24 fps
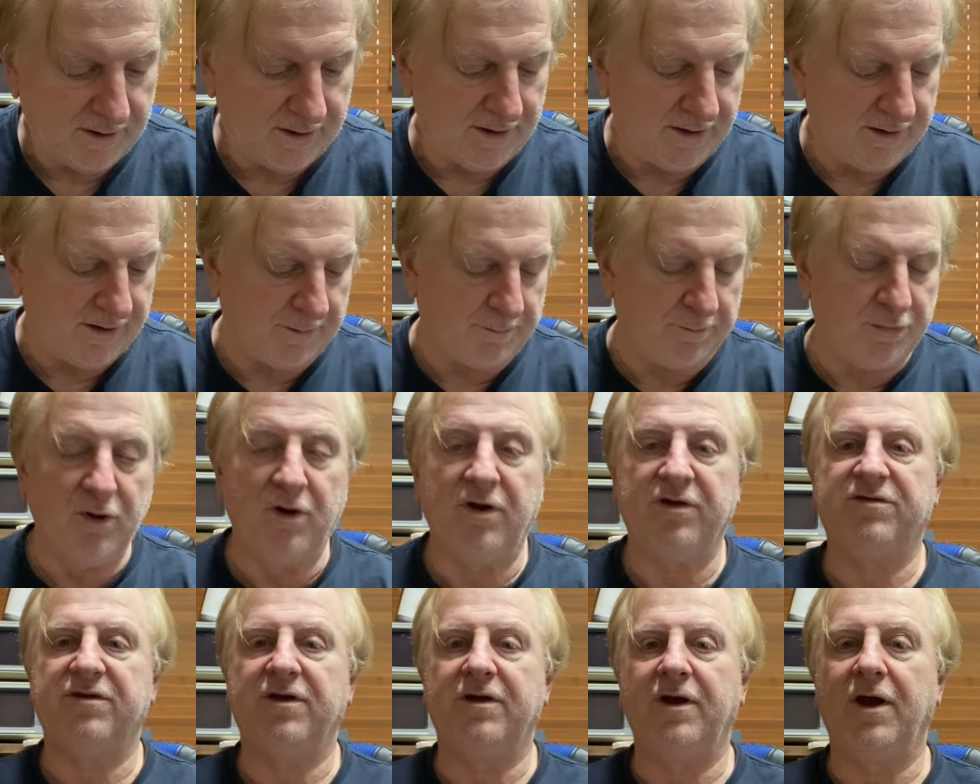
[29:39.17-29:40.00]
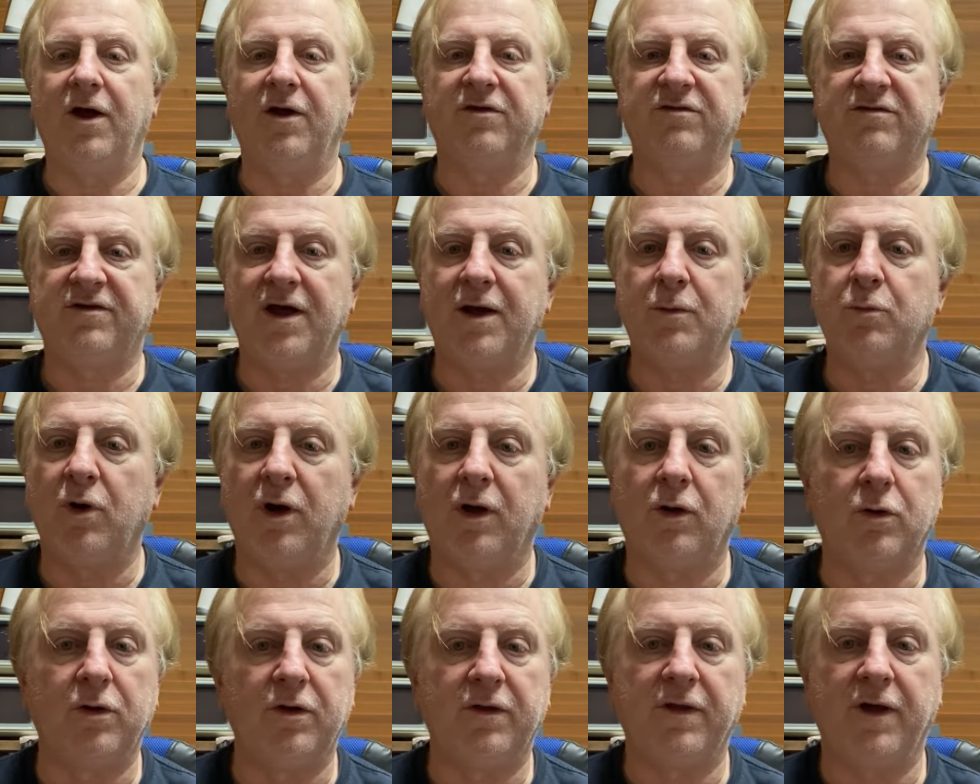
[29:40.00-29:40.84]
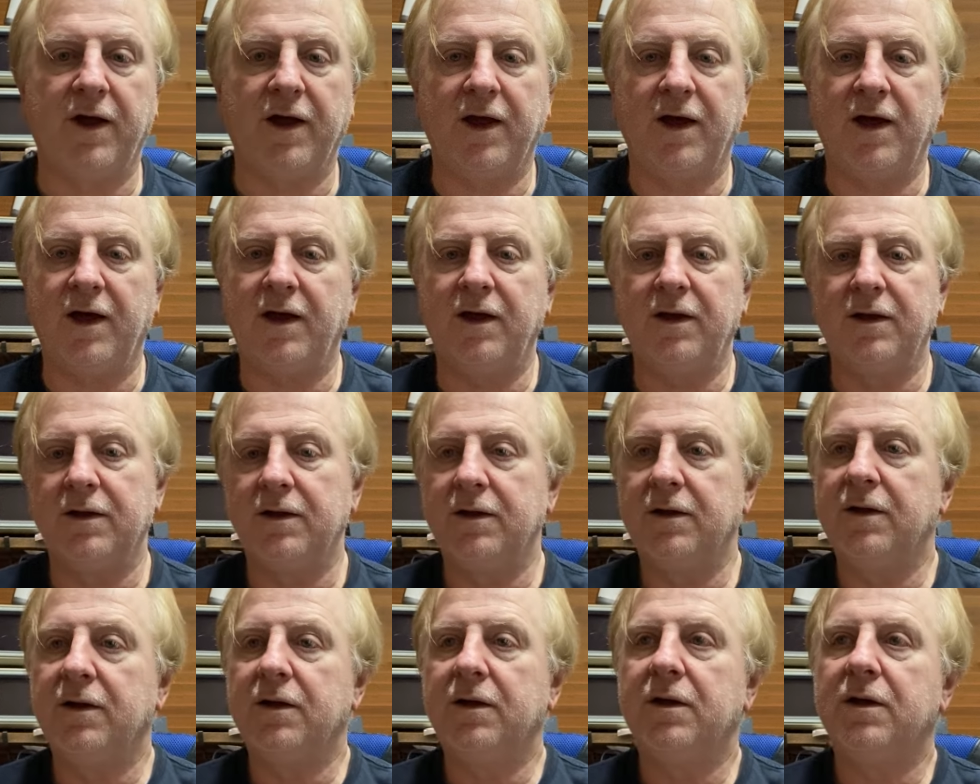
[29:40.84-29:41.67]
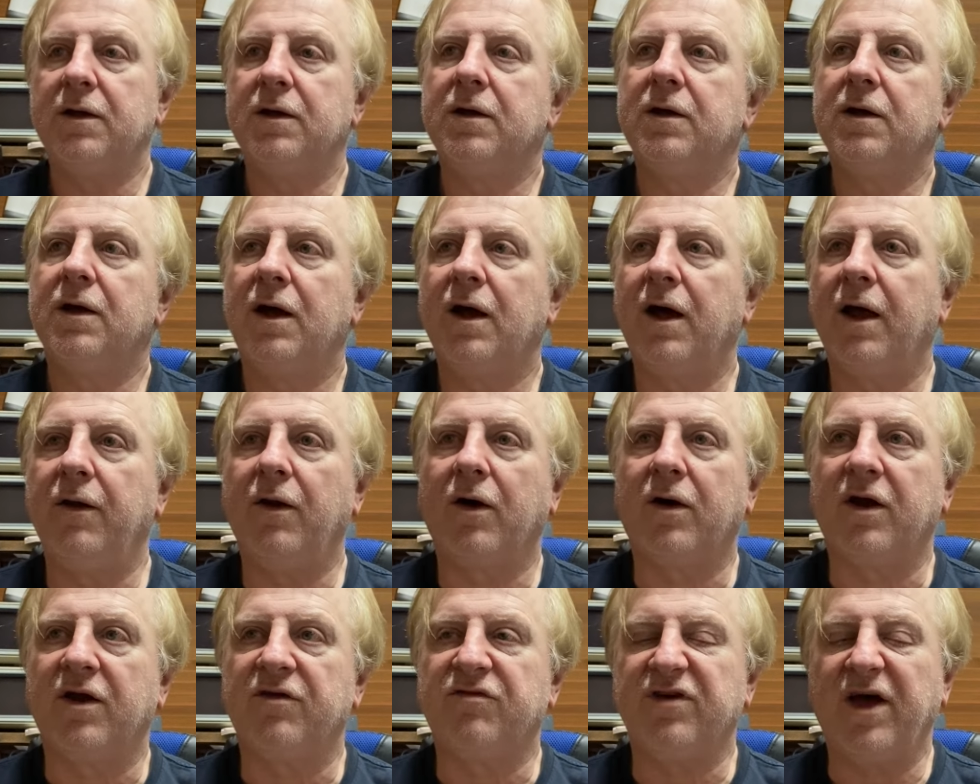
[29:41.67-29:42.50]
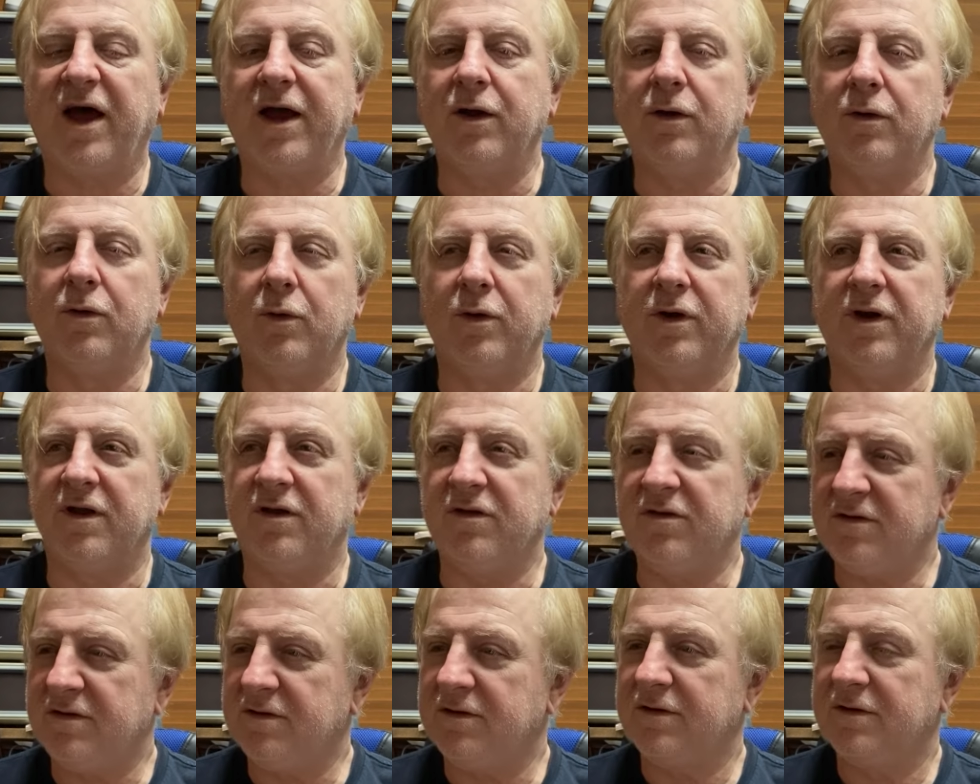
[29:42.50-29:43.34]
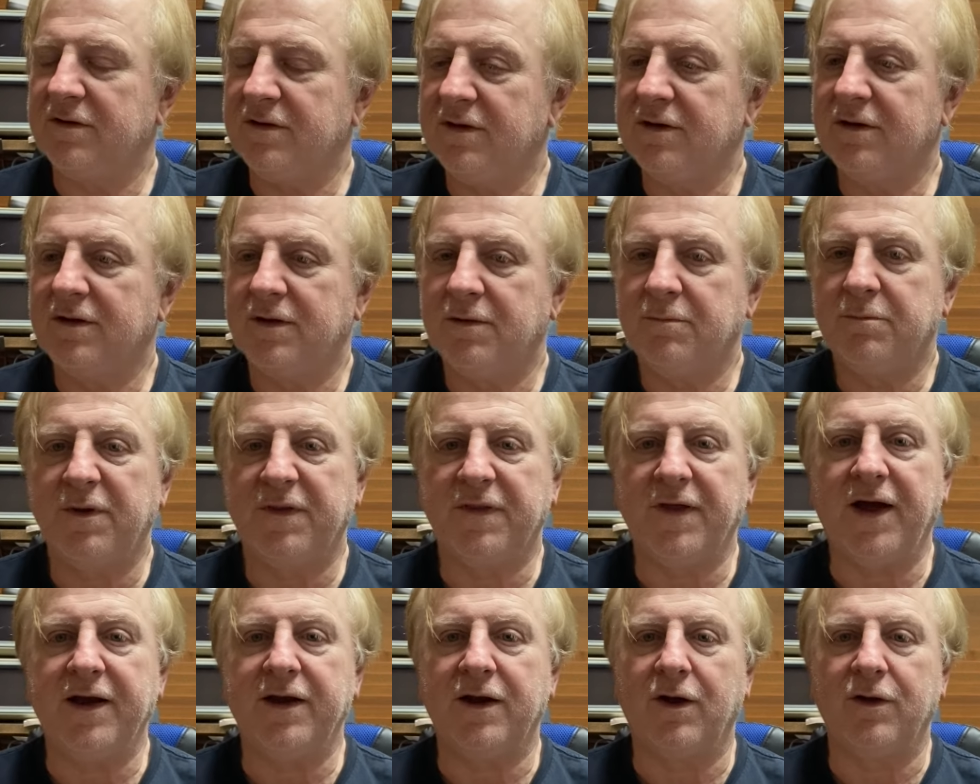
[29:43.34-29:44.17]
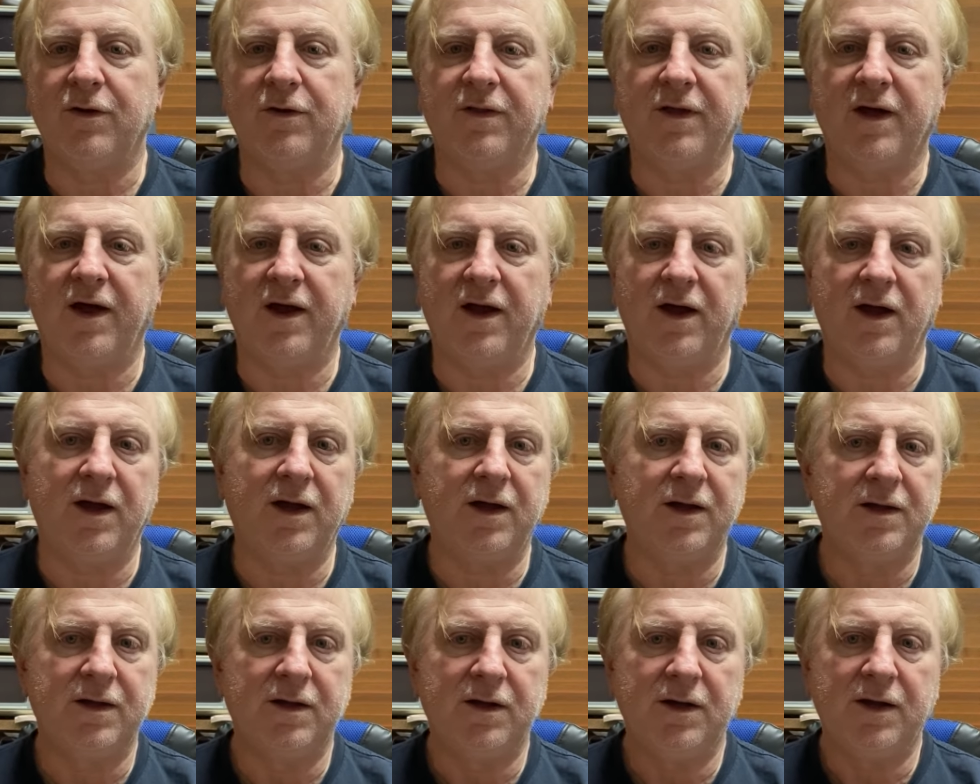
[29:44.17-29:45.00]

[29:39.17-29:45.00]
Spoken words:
And that person knows damn well who they are. I'm not going to say who it is, but they know who they are.